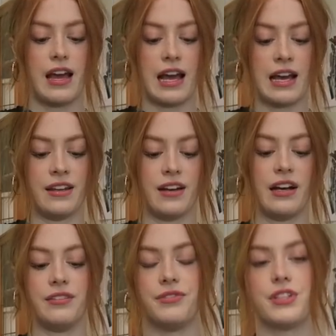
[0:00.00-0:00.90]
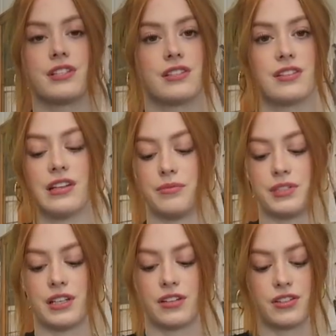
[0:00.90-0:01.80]
And I'm
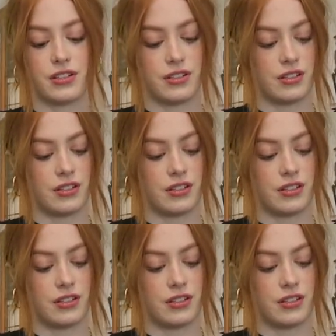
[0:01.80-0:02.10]
such